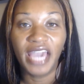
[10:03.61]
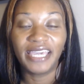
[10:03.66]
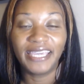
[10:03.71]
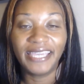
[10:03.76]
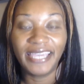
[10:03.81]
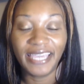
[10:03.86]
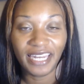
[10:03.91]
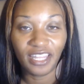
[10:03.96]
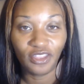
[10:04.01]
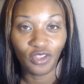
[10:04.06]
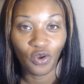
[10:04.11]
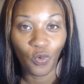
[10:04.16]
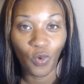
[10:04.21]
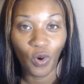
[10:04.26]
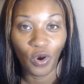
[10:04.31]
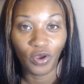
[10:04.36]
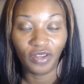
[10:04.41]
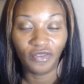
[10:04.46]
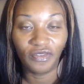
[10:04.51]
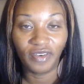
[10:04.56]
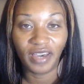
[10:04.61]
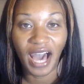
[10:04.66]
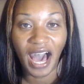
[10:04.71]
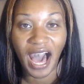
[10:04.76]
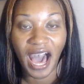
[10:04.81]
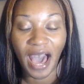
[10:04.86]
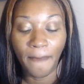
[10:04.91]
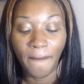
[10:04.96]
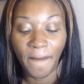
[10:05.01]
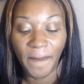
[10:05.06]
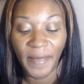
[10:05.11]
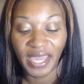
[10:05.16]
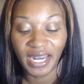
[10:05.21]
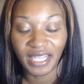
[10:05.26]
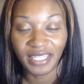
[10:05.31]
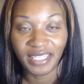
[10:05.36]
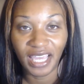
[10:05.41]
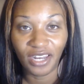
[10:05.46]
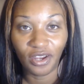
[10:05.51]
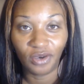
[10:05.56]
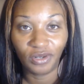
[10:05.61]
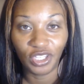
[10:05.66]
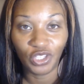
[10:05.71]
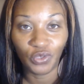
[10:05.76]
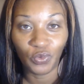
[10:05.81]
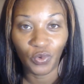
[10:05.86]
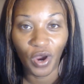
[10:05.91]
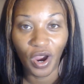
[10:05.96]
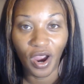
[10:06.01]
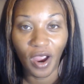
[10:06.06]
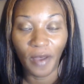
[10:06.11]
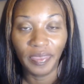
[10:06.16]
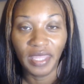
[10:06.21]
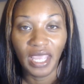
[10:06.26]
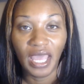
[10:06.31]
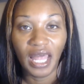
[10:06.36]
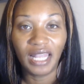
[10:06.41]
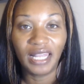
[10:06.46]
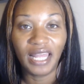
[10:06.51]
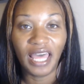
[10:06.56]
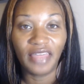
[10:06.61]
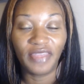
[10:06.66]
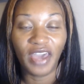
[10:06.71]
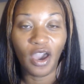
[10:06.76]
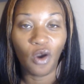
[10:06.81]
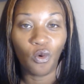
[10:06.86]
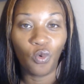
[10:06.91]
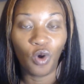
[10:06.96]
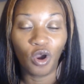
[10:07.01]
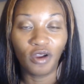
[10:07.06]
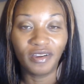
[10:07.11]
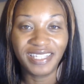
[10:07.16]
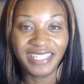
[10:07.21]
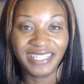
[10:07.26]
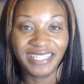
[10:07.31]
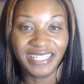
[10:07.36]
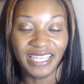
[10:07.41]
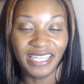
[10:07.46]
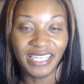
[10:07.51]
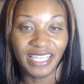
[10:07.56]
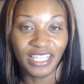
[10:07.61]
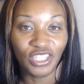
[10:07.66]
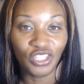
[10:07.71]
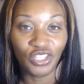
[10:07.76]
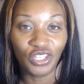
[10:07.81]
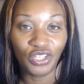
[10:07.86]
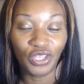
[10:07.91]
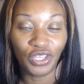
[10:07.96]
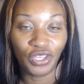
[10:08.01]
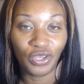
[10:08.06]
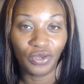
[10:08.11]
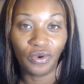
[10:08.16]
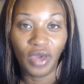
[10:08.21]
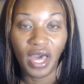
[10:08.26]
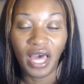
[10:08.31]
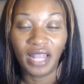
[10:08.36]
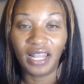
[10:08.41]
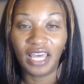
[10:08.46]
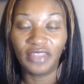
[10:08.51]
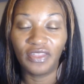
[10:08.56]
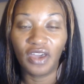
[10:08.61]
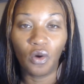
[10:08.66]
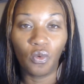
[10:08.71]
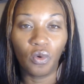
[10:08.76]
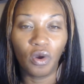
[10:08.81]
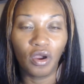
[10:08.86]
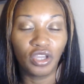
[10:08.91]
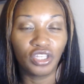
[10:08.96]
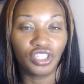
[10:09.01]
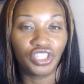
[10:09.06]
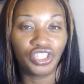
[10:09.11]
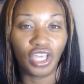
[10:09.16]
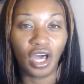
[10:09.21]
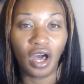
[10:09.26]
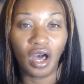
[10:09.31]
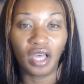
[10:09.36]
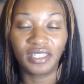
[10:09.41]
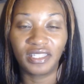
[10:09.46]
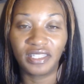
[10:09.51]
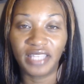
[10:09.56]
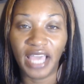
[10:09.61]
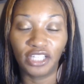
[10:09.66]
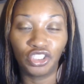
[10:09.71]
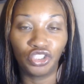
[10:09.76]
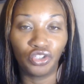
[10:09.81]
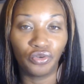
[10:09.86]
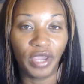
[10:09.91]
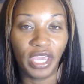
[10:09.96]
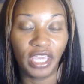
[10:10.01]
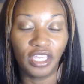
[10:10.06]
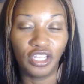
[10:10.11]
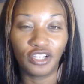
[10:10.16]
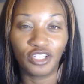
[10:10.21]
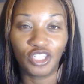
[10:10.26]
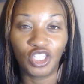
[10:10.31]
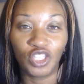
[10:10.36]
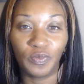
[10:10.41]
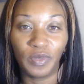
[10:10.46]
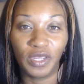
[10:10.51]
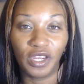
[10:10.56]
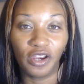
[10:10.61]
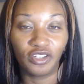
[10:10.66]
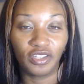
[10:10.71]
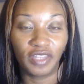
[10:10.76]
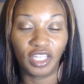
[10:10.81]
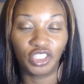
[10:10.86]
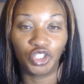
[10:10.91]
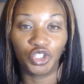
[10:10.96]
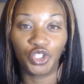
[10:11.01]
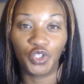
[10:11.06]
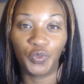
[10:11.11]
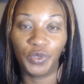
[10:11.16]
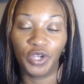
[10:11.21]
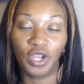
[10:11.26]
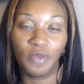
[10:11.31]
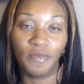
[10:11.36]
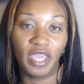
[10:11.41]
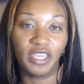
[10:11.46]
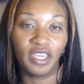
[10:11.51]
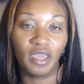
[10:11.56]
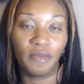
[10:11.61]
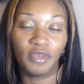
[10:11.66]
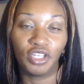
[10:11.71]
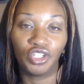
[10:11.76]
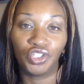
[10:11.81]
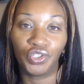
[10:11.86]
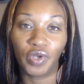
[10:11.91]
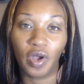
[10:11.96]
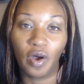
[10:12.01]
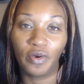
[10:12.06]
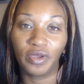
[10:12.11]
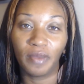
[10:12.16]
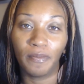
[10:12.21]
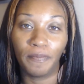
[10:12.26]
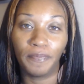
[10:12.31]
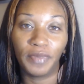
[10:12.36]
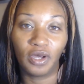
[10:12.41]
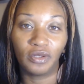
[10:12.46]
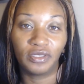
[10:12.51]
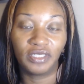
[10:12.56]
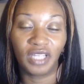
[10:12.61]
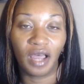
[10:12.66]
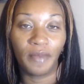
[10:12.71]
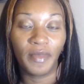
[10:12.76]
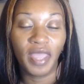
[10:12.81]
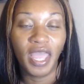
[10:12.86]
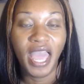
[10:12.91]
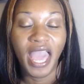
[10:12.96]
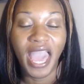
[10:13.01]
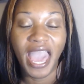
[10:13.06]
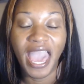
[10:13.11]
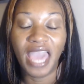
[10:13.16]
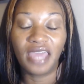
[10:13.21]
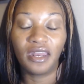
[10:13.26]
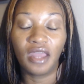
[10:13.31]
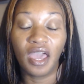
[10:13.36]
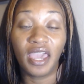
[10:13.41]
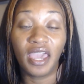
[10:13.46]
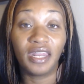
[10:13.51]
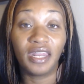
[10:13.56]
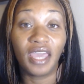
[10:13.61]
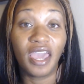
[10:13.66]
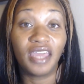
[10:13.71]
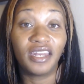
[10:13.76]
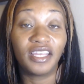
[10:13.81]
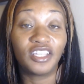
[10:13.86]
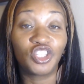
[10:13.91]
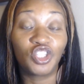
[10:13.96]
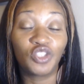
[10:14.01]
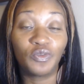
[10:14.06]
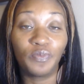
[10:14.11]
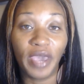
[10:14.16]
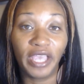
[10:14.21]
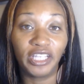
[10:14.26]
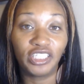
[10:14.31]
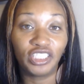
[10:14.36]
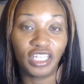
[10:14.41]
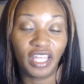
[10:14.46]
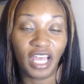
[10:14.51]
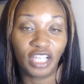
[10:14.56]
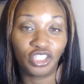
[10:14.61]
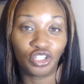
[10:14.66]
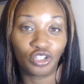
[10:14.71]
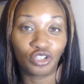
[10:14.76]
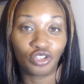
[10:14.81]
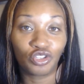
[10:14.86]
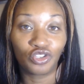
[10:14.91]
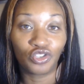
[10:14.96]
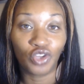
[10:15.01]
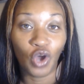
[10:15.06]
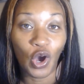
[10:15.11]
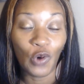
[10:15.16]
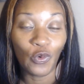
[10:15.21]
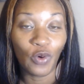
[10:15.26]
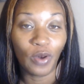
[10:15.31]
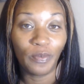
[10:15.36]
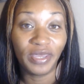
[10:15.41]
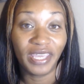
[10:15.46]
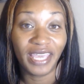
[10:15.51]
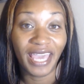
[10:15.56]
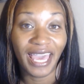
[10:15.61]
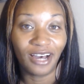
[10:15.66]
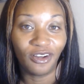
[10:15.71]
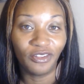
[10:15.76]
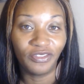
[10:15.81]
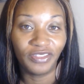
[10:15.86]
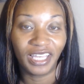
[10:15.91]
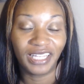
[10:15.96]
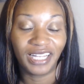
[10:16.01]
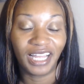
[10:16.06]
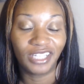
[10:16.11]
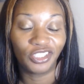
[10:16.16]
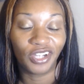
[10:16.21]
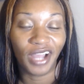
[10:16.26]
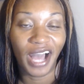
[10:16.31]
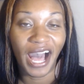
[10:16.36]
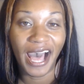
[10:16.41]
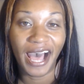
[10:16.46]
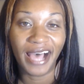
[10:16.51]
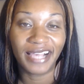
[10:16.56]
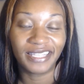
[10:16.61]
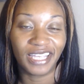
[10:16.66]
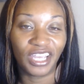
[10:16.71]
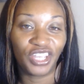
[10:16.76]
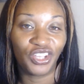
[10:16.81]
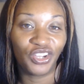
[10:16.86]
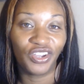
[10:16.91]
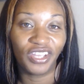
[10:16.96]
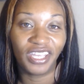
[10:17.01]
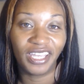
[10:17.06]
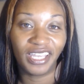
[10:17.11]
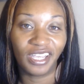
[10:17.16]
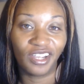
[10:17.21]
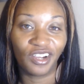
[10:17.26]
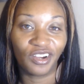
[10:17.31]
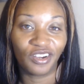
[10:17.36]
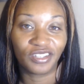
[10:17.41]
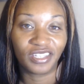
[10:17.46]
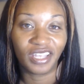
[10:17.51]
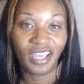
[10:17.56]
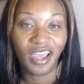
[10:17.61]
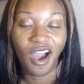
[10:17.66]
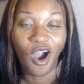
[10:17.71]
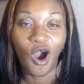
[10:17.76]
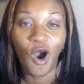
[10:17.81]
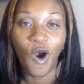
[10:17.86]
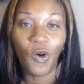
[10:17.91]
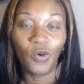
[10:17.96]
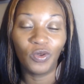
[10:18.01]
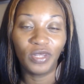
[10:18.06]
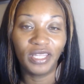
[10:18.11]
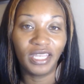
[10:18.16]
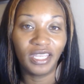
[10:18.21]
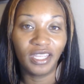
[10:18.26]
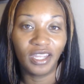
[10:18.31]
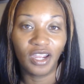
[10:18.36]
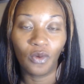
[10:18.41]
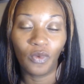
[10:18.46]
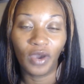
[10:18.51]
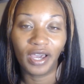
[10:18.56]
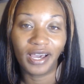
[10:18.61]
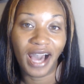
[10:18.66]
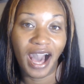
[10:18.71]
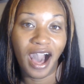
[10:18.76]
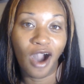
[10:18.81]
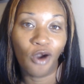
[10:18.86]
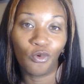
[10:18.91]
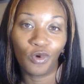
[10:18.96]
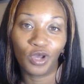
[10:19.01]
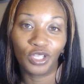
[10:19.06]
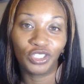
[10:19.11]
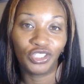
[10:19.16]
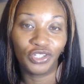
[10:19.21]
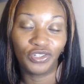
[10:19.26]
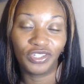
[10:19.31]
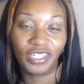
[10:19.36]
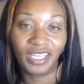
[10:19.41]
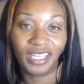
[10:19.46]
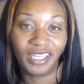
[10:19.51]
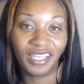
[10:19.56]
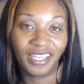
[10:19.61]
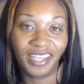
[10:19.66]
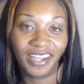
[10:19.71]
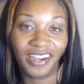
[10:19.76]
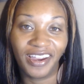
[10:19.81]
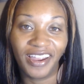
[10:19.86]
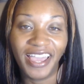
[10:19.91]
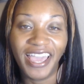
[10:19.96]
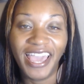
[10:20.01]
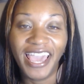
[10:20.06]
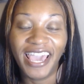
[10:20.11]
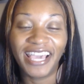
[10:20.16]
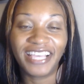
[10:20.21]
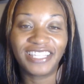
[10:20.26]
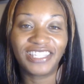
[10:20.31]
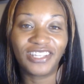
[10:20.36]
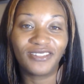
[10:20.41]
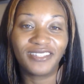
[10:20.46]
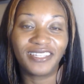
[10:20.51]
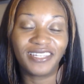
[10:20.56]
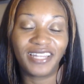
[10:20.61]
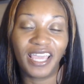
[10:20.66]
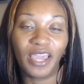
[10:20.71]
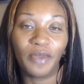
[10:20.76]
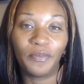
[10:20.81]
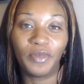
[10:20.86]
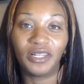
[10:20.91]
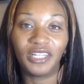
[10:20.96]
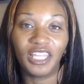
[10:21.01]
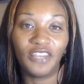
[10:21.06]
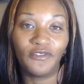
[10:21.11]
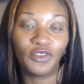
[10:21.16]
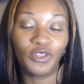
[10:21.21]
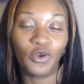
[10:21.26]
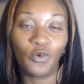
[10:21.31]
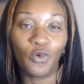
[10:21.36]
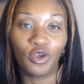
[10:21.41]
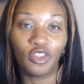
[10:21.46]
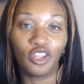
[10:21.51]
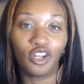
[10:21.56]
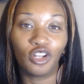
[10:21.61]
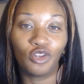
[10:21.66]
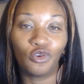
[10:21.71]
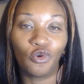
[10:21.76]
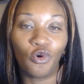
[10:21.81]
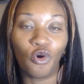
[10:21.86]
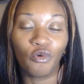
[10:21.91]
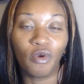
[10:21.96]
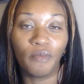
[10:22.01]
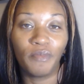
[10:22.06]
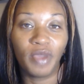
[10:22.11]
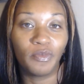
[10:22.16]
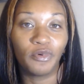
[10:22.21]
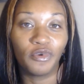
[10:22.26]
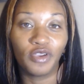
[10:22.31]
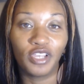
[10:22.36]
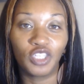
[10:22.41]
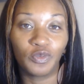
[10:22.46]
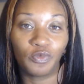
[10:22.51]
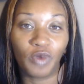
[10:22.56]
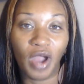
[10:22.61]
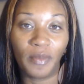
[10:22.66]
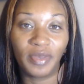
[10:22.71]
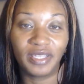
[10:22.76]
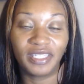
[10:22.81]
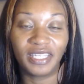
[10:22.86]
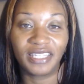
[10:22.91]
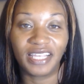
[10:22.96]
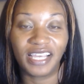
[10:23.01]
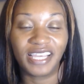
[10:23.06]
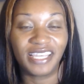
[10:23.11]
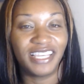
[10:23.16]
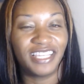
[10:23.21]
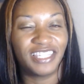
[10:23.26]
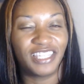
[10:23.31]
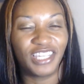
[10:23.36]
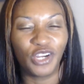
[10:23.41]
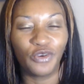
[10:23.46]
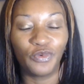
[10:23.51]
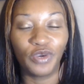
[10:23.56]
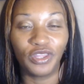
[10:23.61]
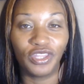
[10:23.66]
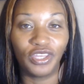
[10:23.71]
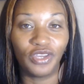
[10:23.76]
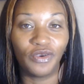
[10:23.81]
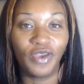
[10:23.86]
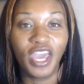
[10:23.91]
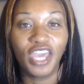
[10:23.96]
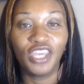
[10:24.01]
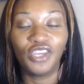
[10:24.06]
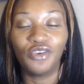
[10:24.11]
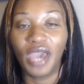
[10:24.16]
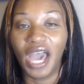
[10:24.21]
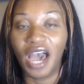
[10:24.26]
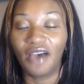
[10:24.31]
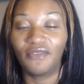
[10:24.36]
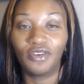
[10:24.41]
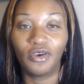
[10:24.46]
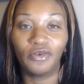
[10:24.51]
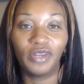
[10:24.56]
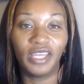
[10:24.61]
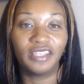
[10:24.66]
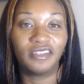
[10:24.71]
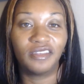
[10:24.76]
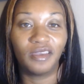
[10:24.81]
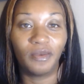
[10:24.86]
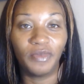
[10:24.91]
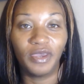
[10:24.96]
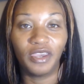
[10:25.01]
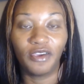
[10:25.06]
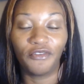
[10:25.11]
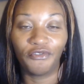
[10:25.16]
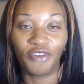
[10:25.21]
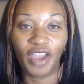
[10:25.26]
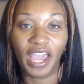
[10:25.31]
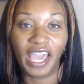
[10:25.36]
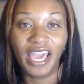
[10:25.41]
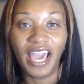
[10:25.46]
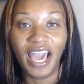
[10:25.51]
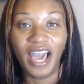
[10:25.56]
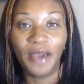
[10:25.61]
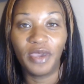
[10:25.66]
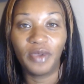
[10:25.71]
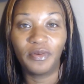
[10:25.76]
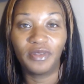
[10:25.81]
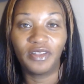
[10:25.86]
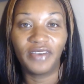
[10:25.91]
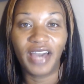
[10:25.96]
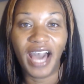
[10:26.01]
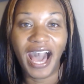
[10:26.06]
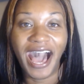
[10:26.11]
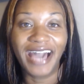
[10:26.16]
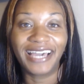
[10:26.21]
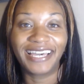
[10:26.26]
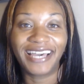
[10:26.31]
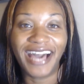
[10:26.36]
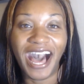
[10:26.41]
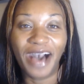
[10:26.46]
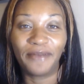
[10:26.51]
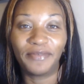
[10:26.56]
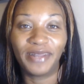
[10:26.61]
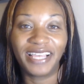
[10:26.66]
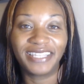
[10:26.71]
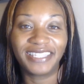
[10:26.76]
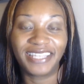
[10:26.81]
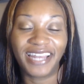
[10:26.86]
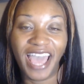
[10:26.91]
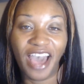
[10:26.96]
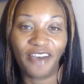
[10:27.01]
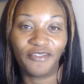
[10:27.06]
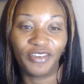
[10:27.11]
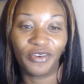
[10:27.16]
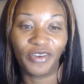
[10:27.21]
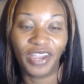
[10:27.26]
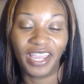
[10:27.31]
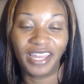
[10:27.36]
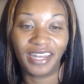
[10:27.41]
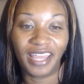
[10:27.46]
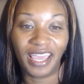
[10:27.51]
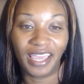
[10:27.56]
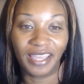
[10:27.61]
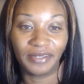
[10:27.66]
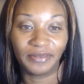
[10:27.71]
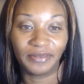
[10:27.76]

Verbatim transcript: Get in the word of God. Meditate on his word. Let that word sink into you. Let that word saturate your spirit so that your spirit man can be strong and built up, and especially that your soul will be healthy. Let your eyes and your ears only hear what God wants you to hear. And so today, believe in the word of the Lord. Remember his promises, and he's here with you. You have no need to be afraid. People of God, God bless and have a great day.